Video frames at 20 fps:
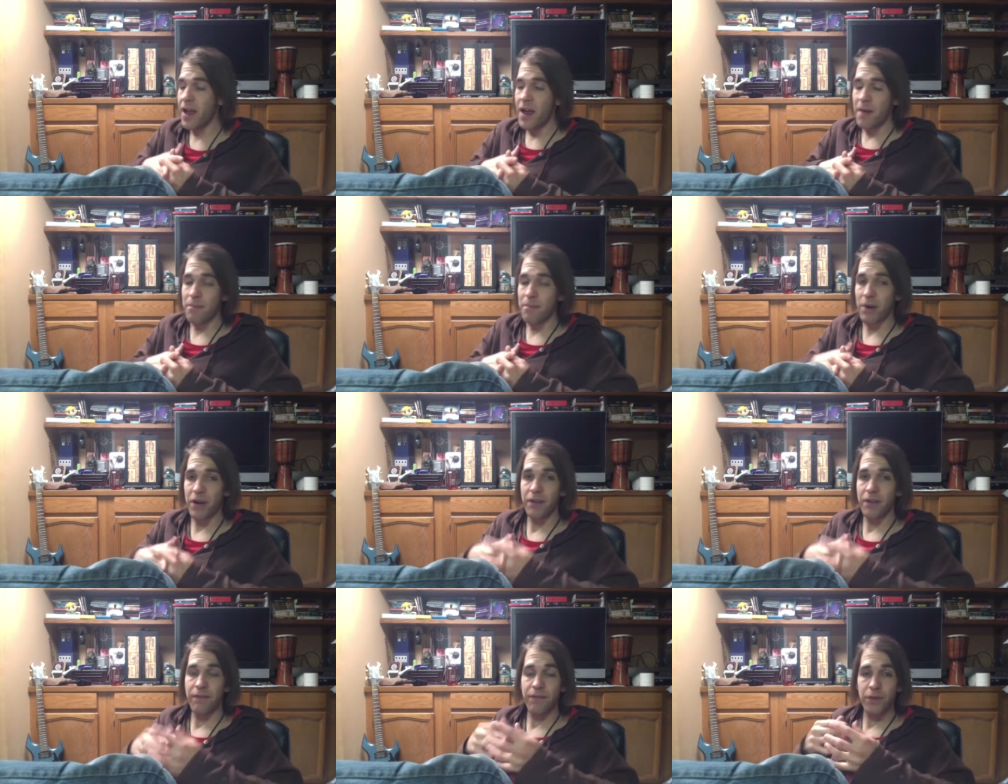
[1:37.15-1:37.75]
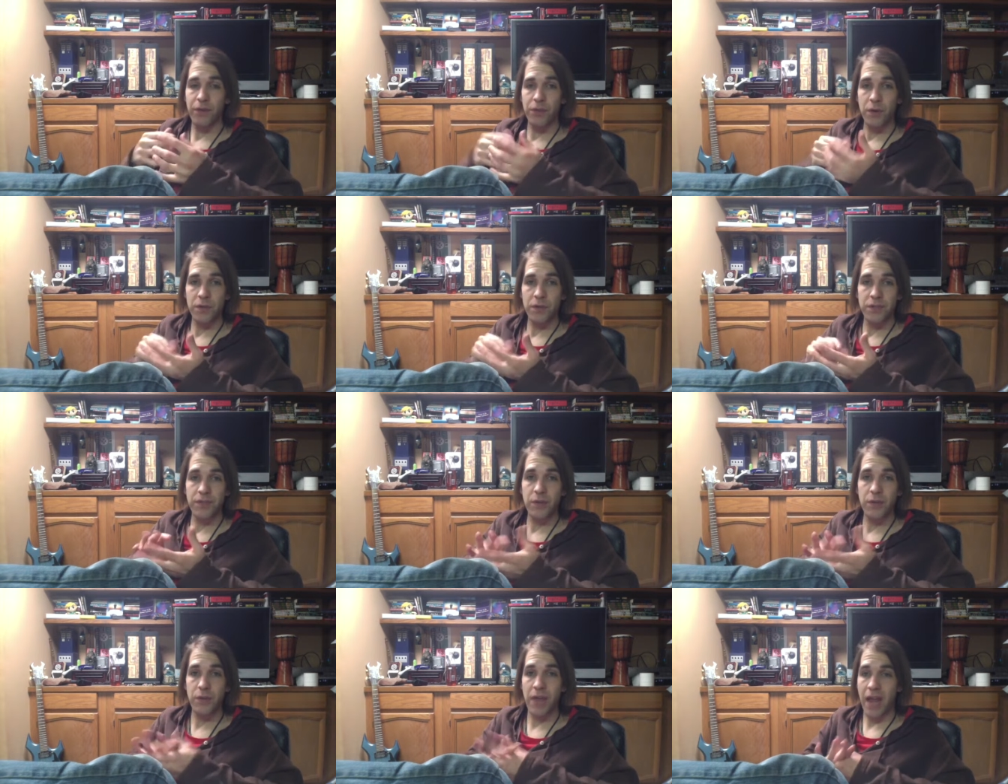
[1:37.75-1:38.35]
but for those of
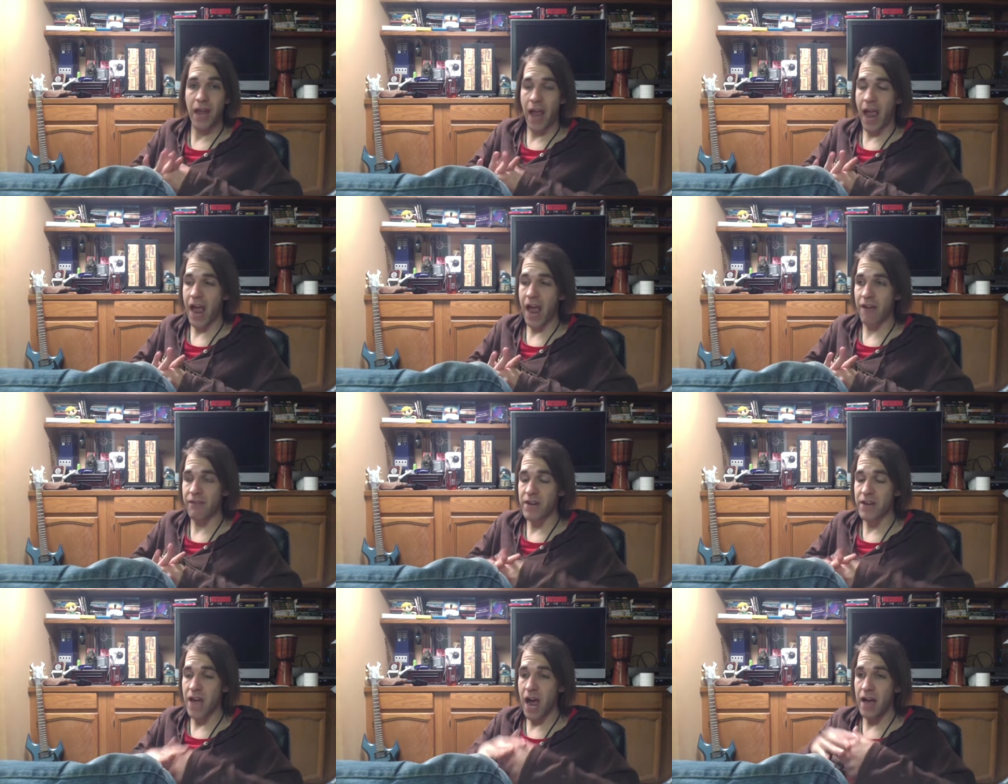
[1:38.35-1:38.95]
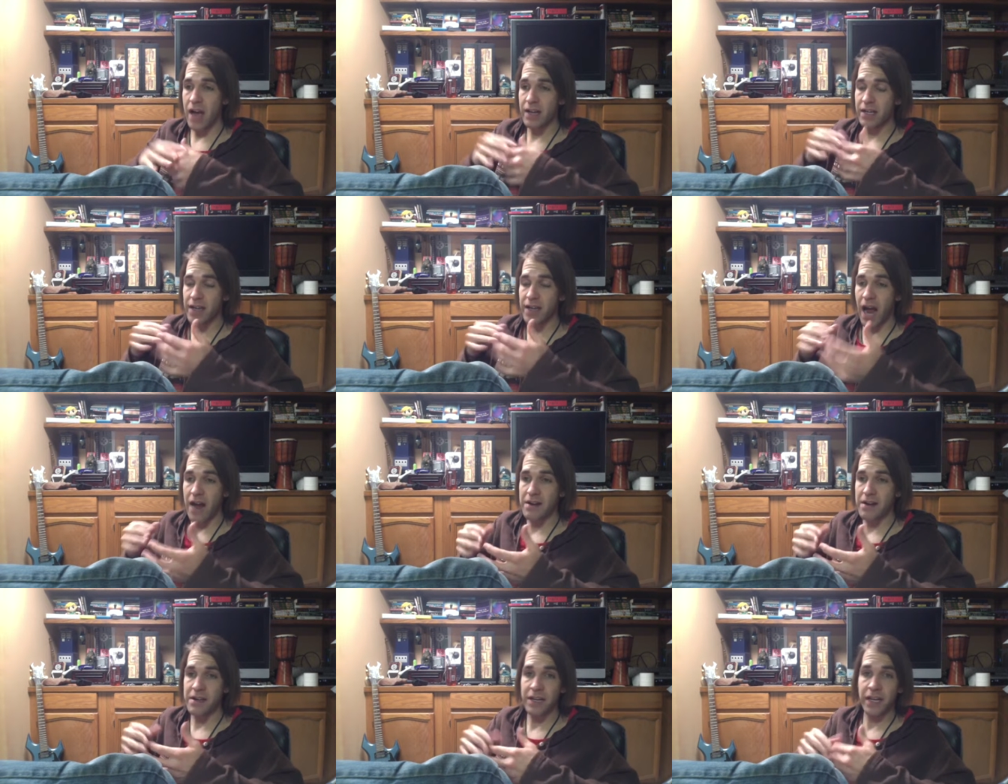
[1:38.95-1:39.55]
you that have not
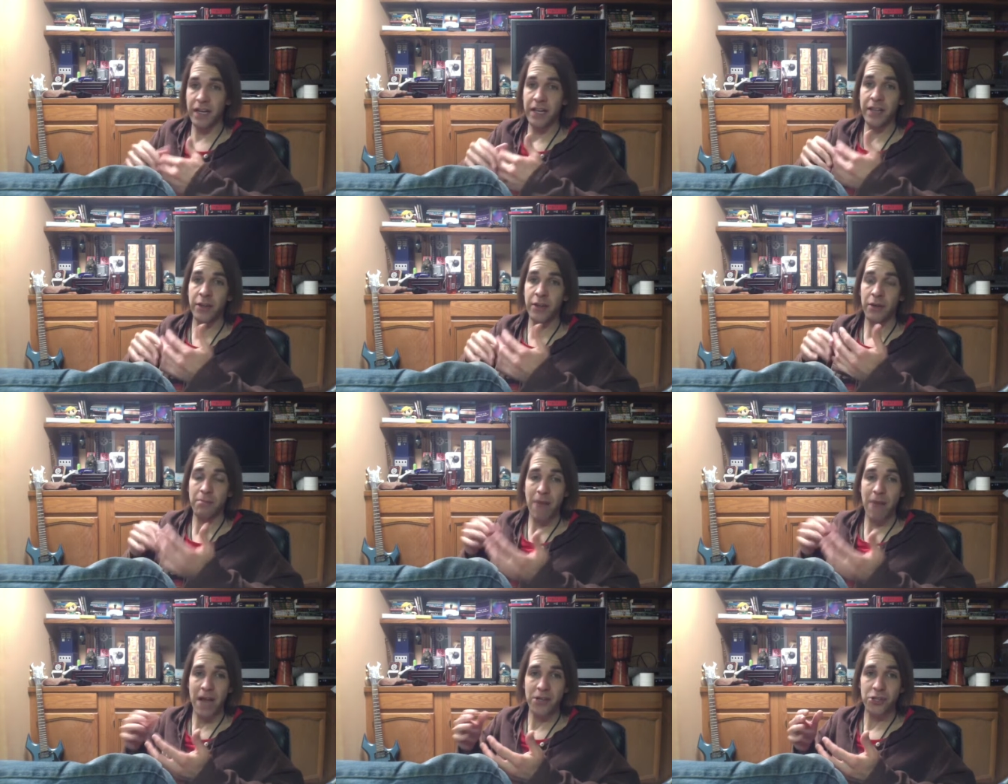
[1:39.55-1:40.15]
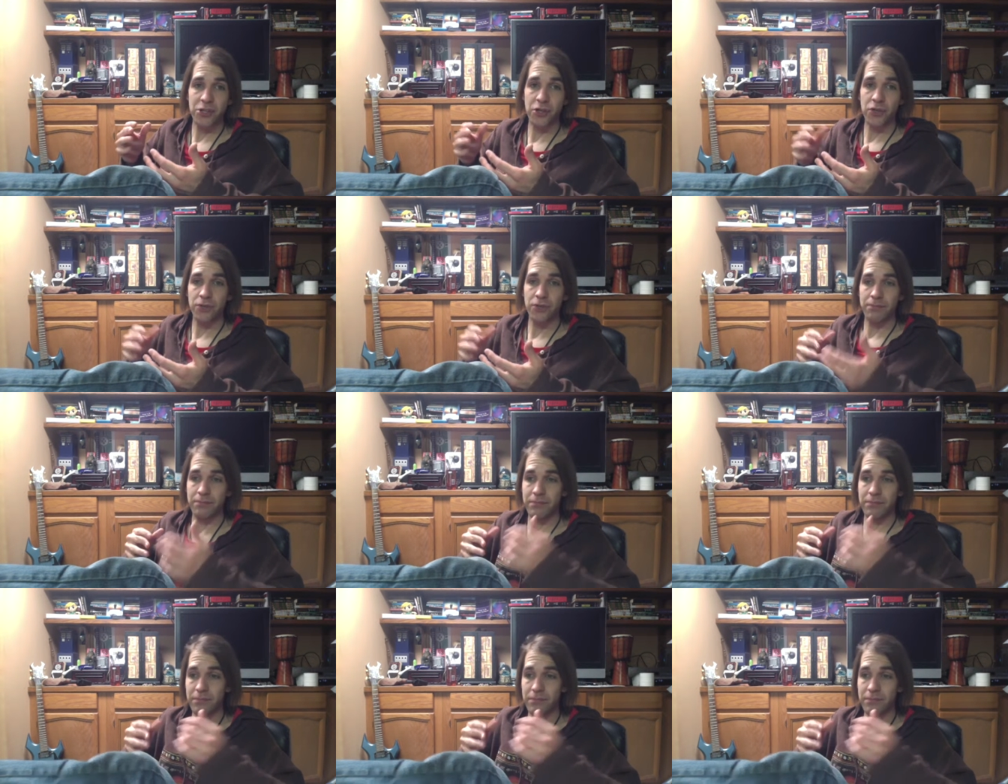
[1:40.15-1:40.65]
gotten either magical